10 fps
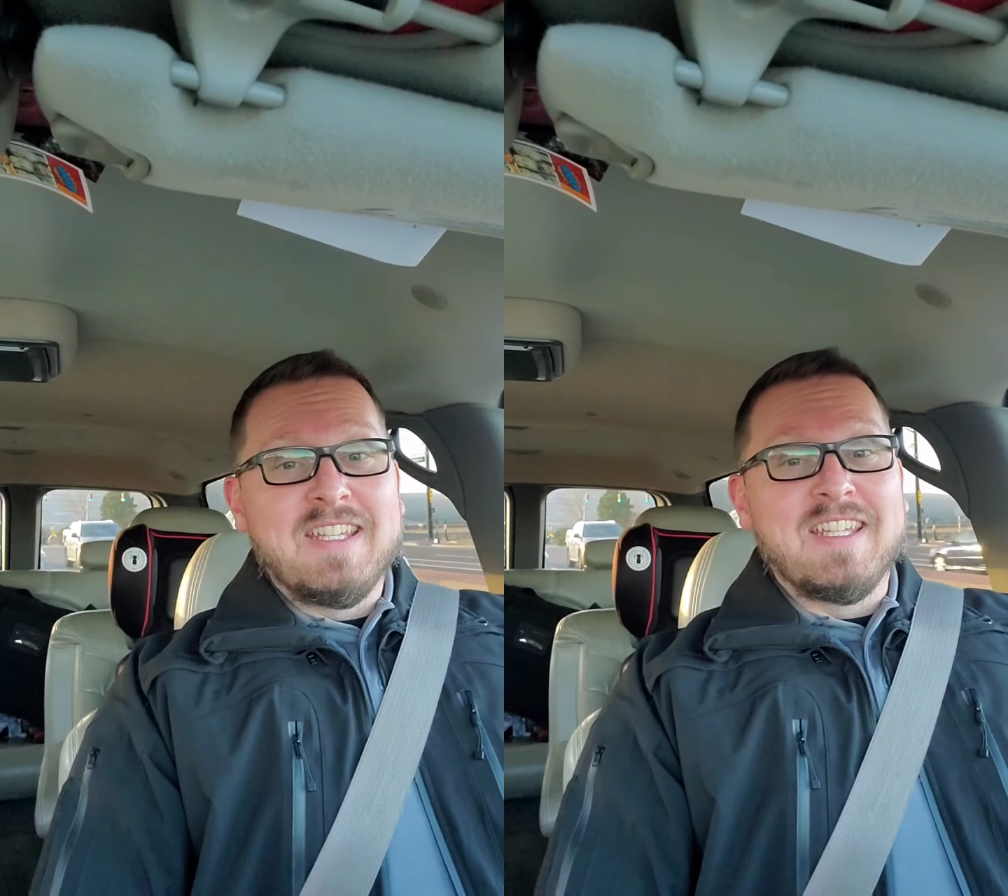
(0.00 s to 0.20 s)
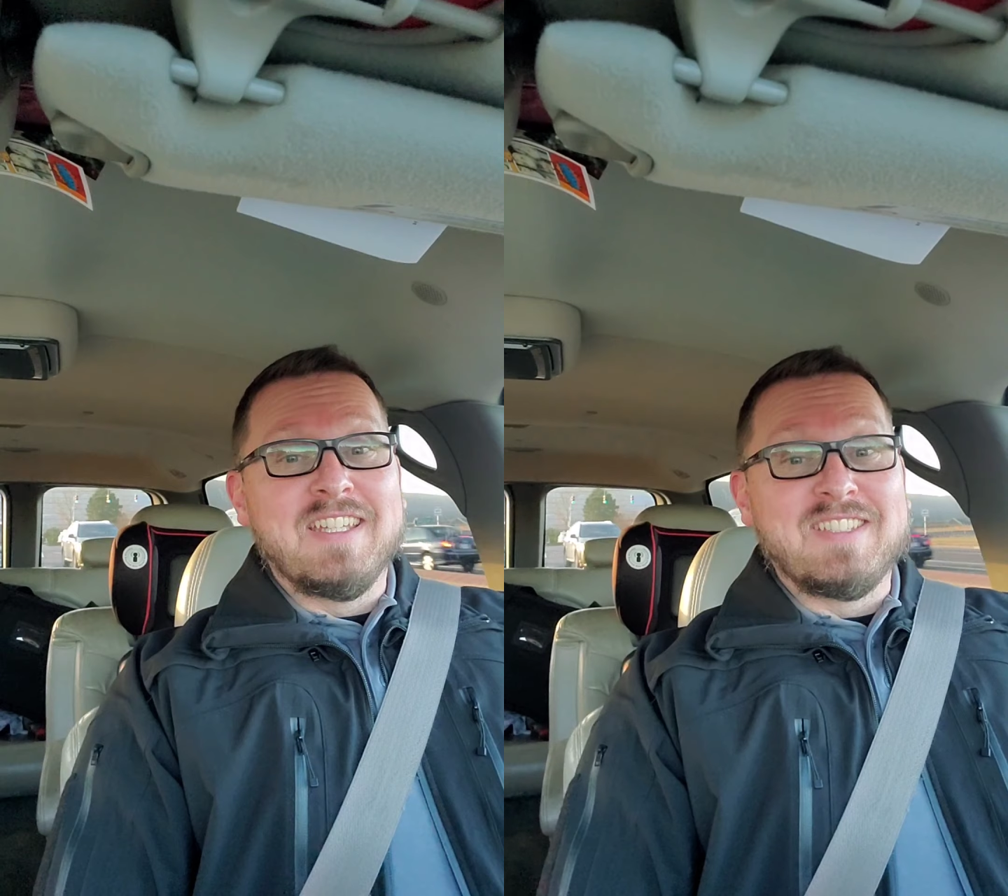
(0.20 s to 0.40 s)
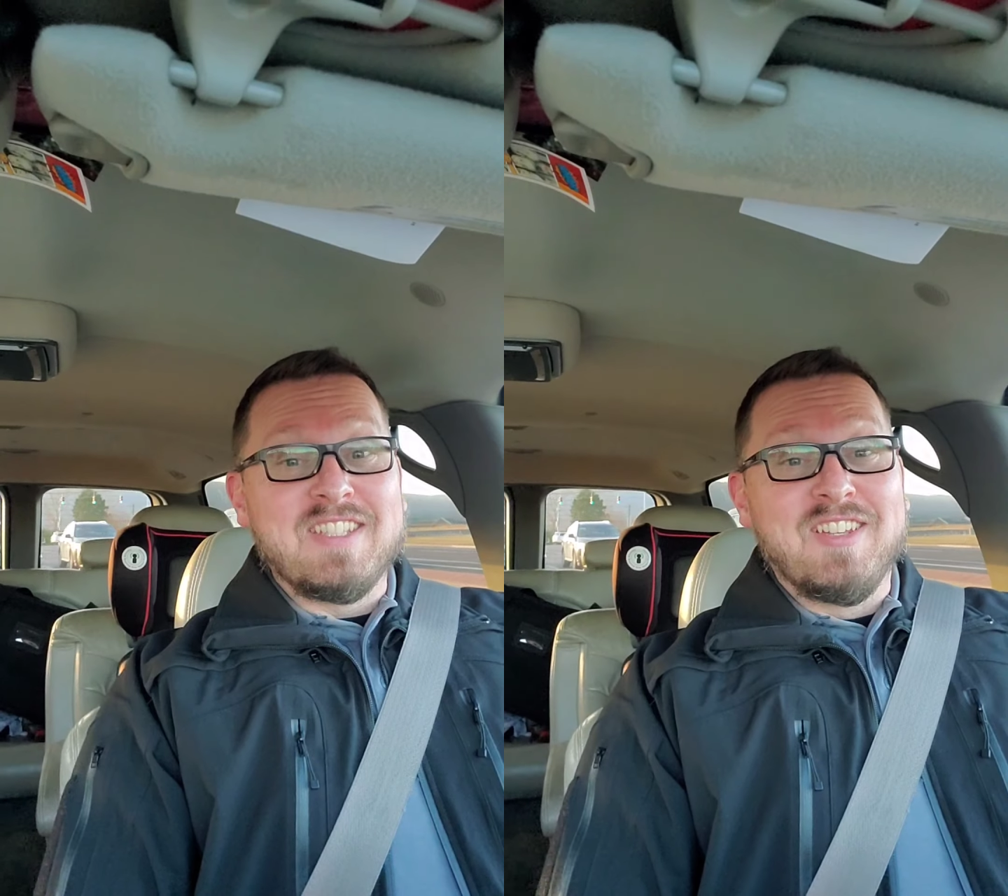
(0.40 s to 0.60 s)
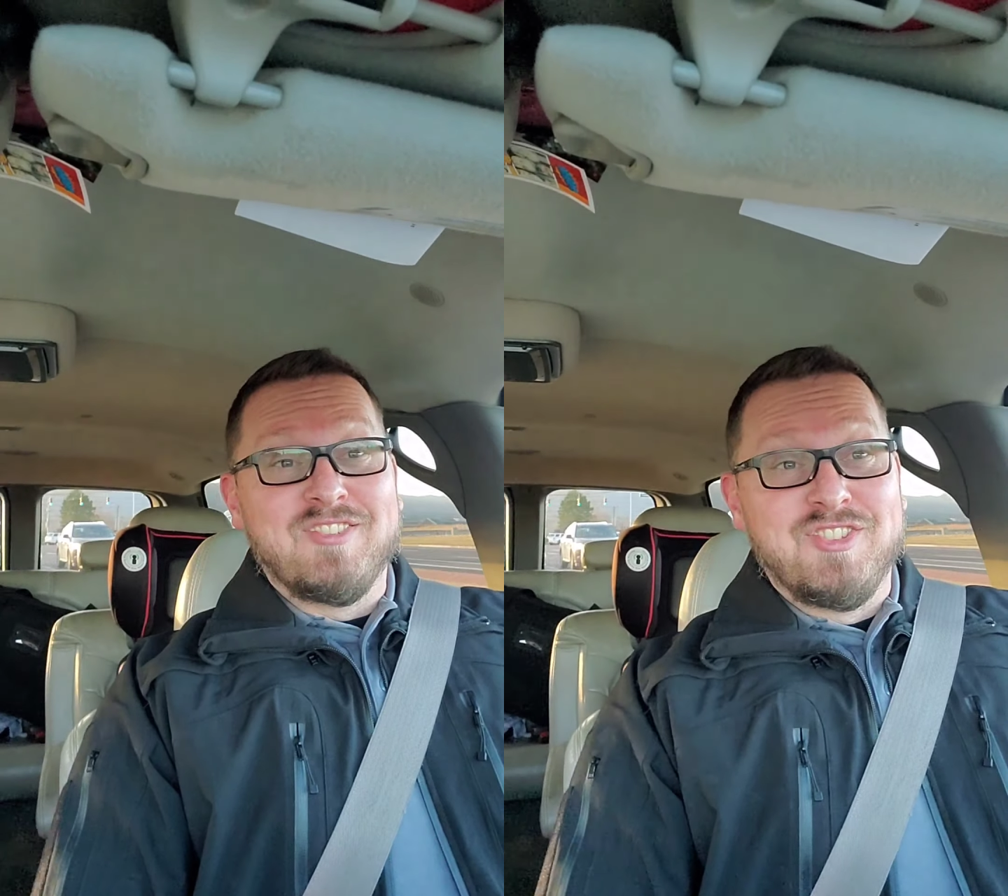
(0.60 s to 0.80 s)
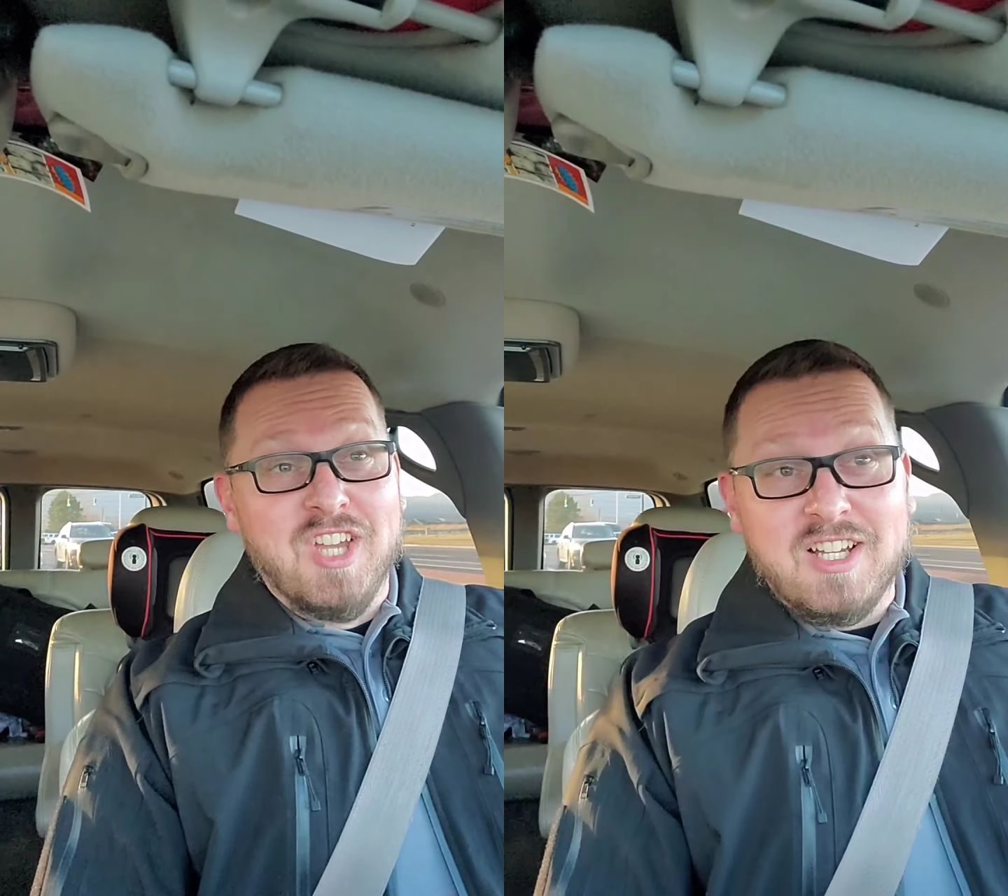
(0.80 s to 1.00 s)
It's
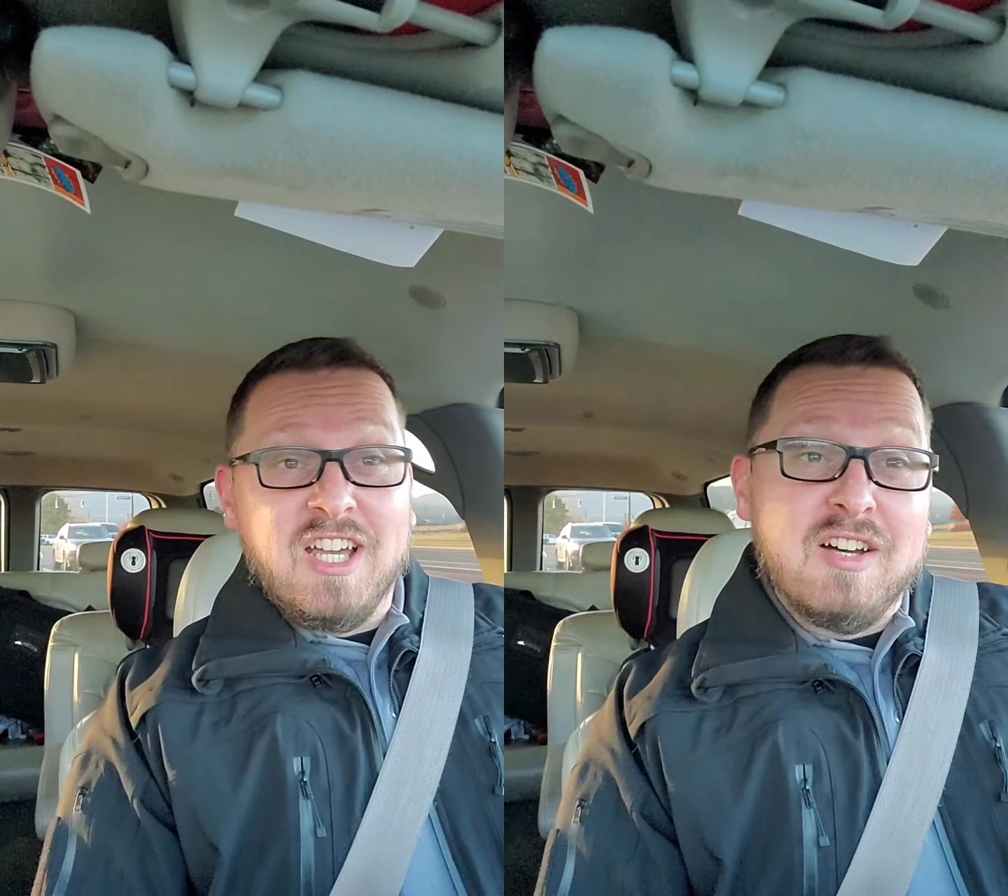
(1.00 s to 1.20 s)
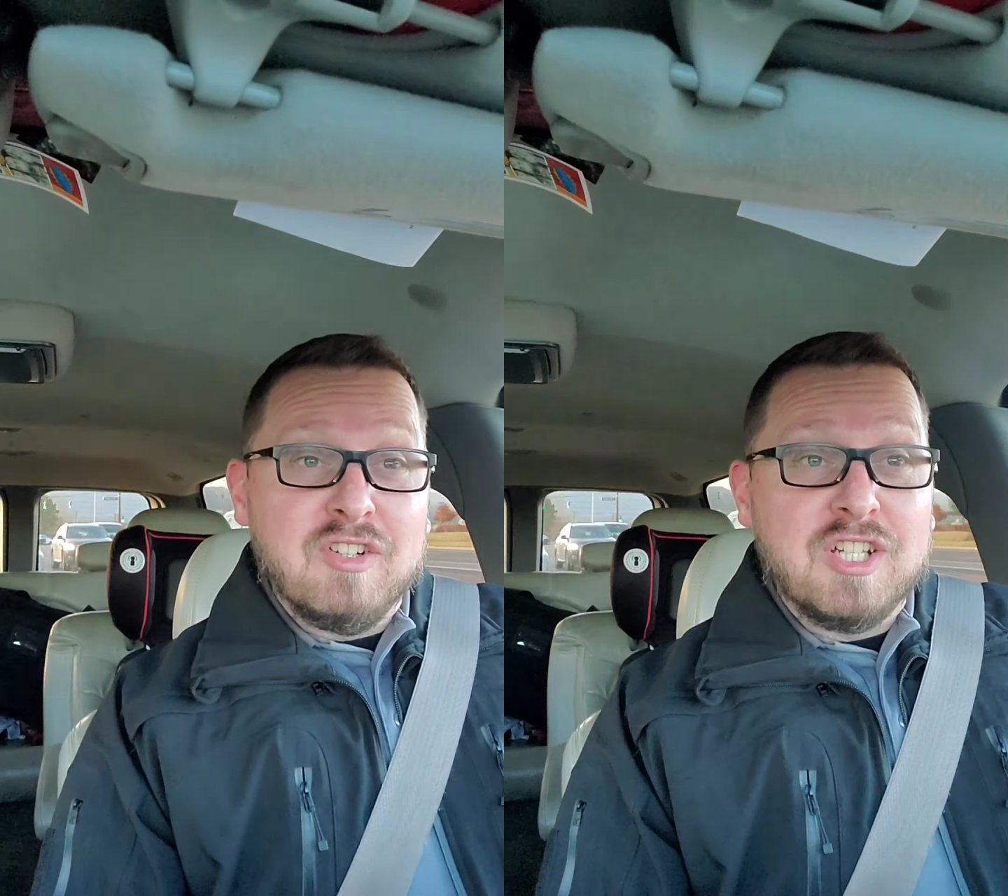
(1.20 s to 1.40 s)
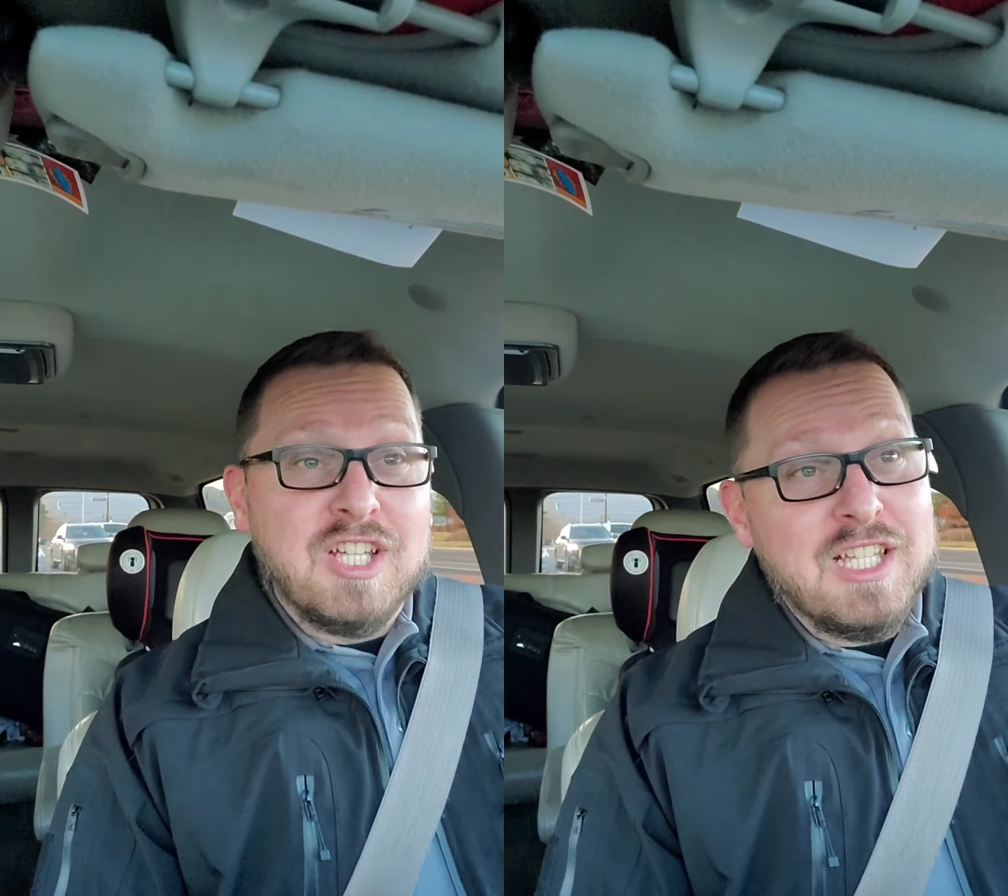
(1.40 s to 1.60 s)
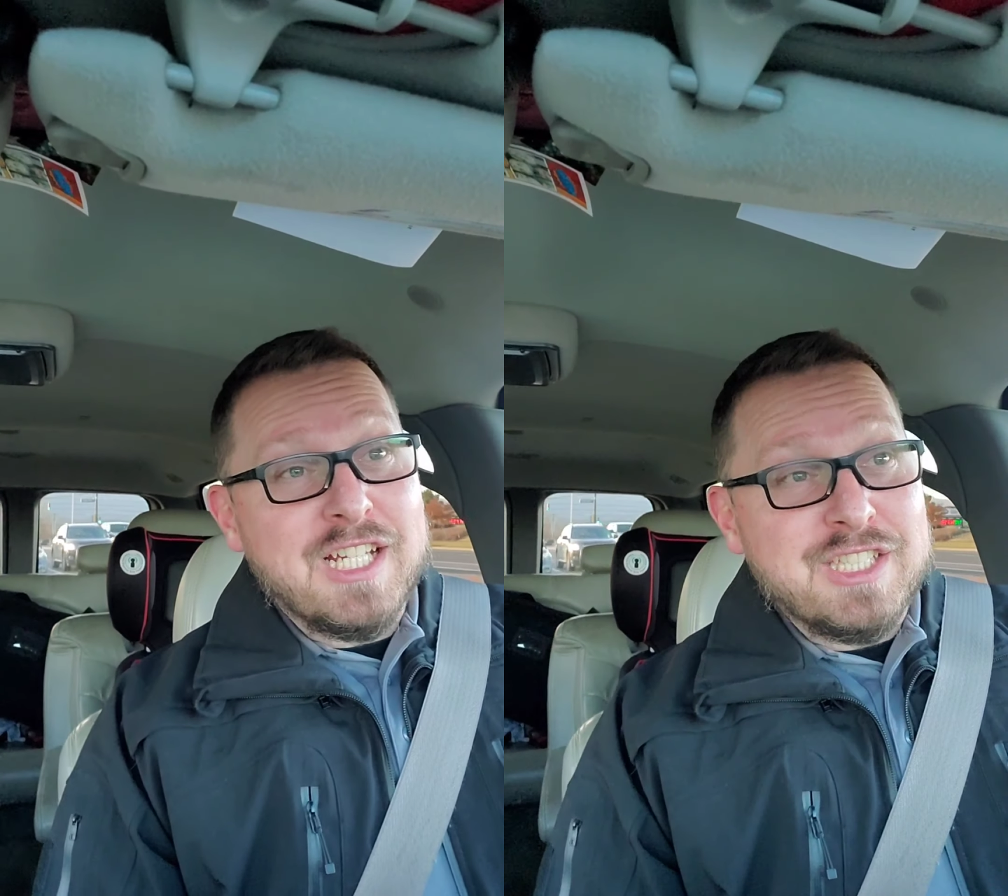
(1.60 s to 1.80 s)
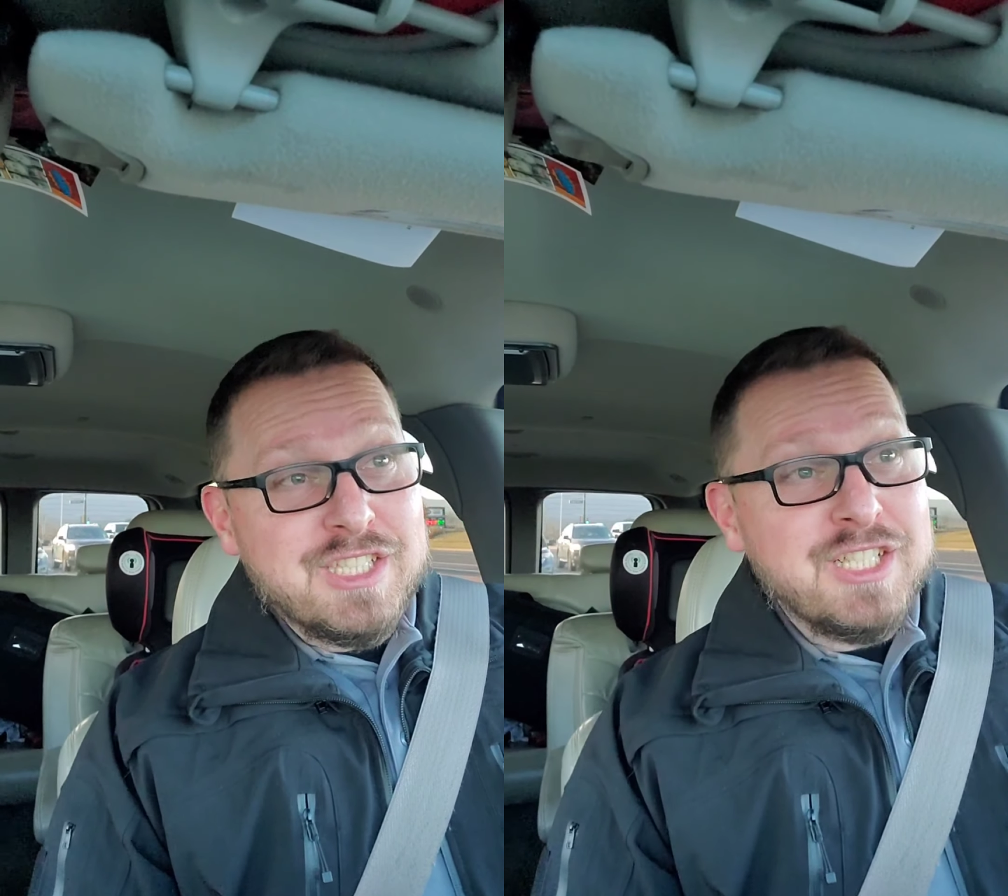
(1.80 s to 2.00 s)
the Cover
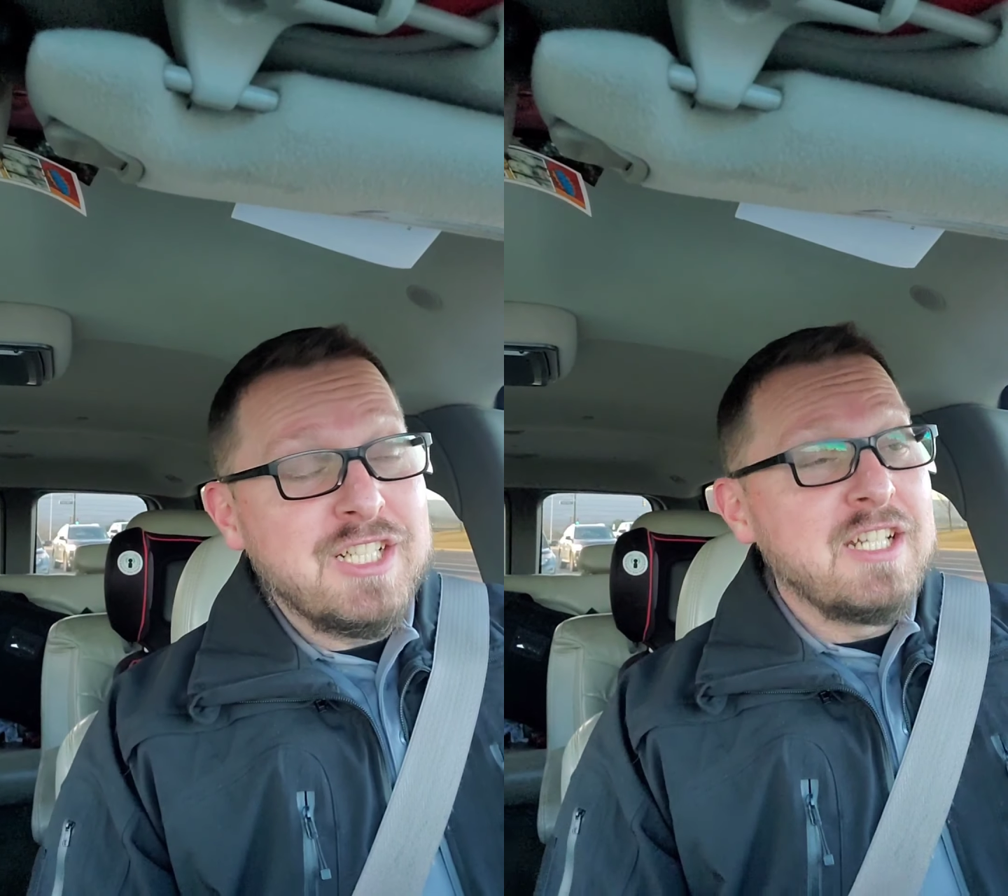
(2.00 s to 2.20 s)
Collector.